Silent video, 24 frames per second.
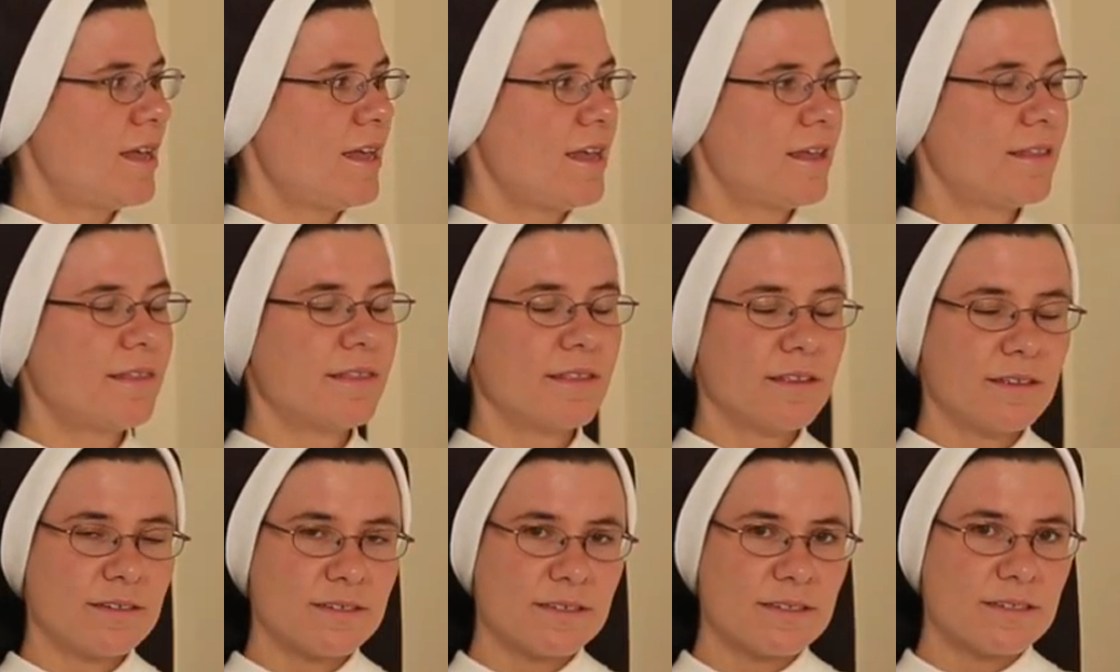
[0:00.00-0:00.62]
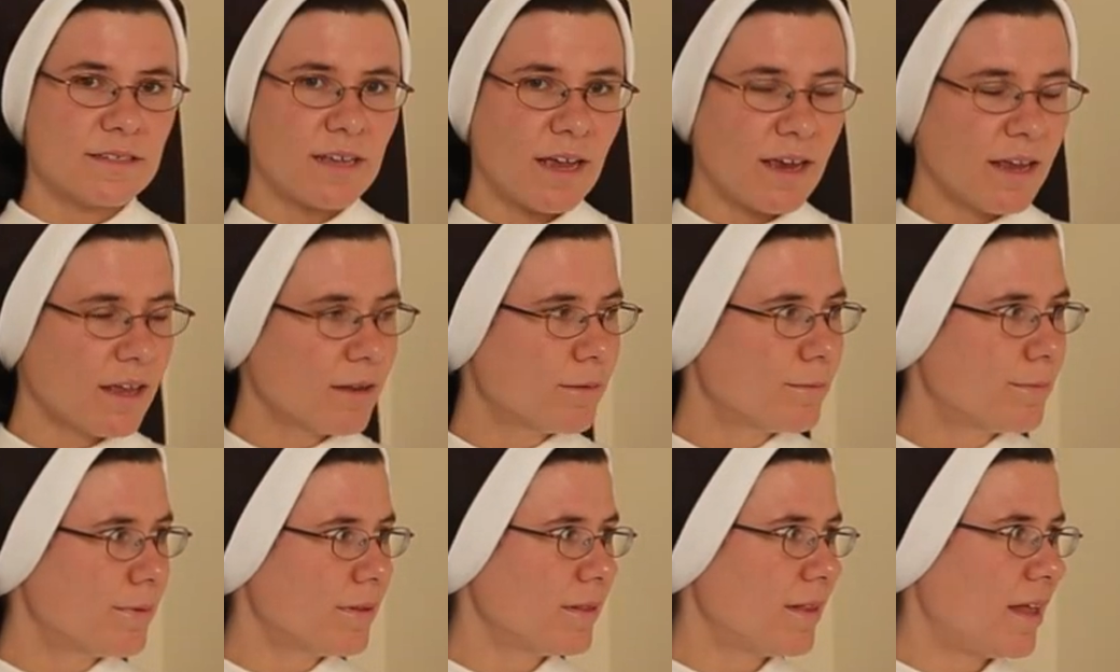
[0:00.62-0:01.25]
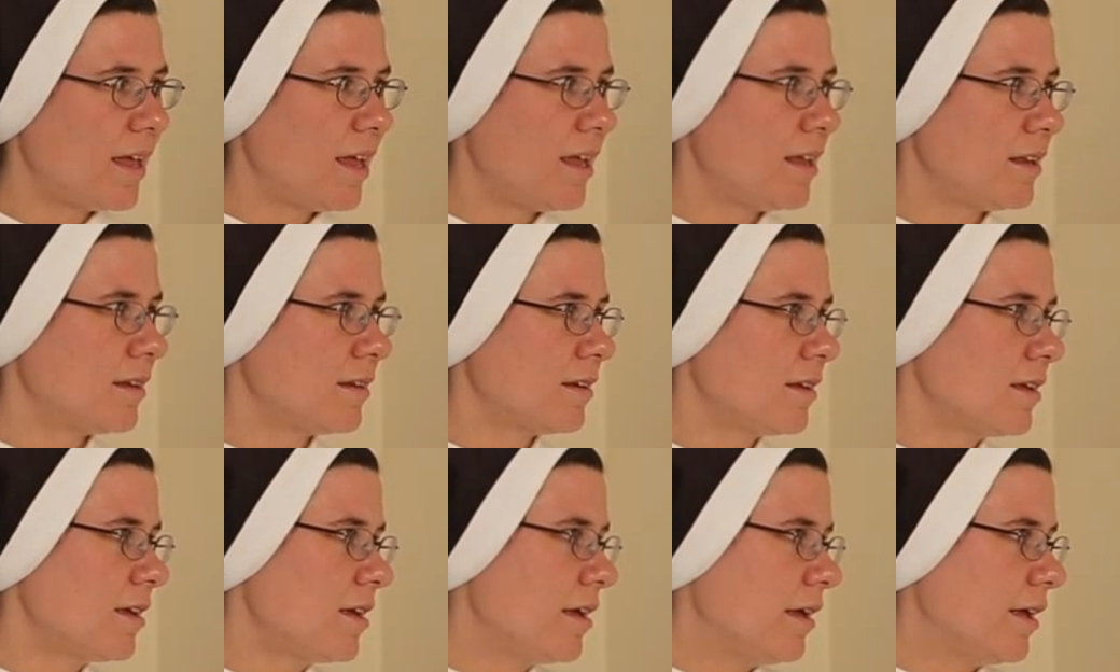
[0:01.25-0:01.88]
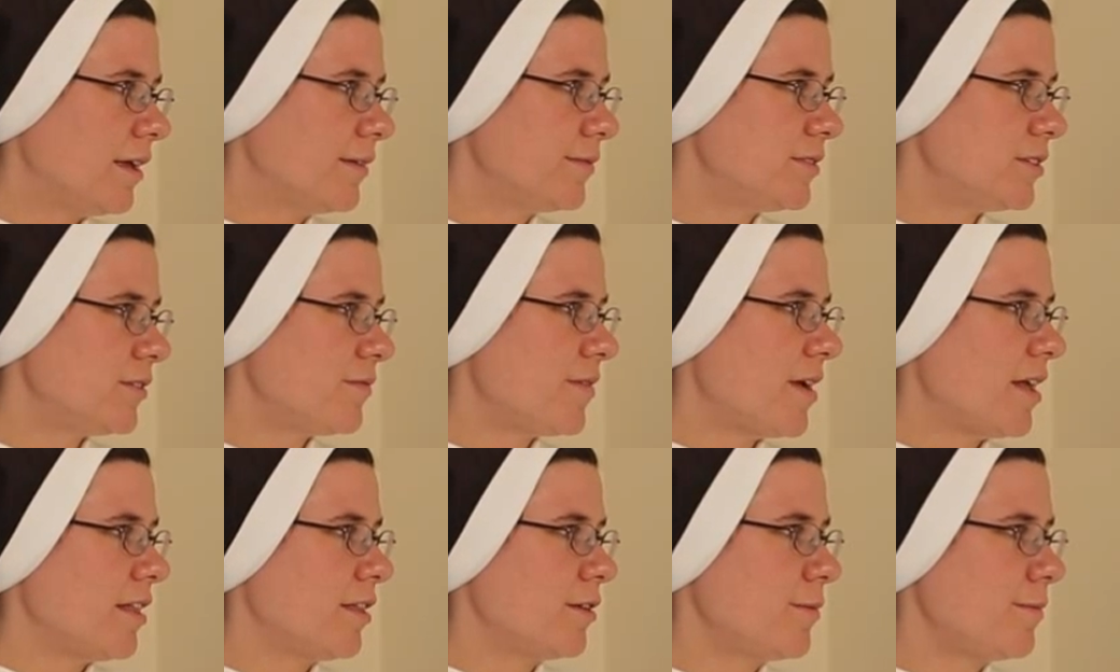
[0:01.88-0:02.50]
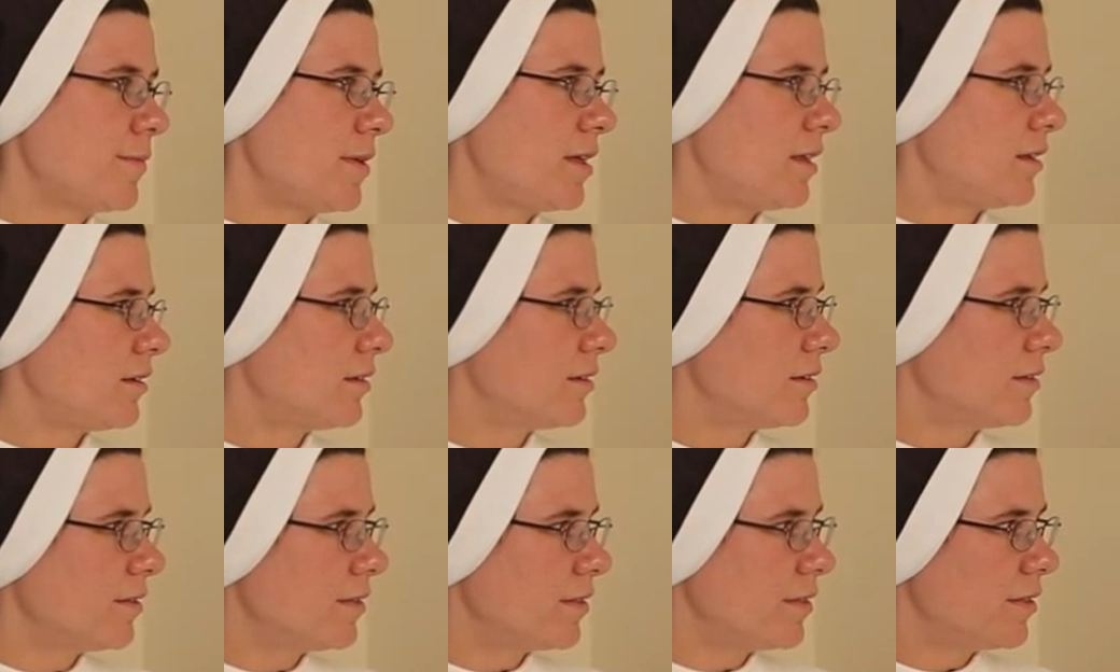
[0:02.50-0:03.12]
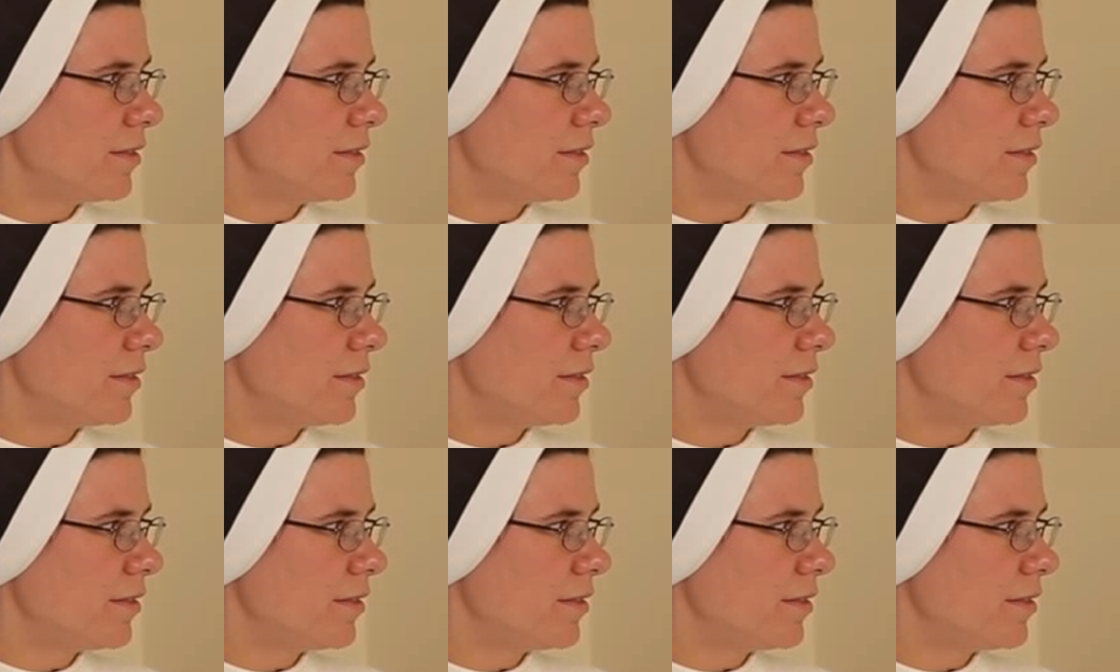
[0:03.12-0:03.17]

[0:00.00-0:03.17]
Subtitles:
In this second plane of development,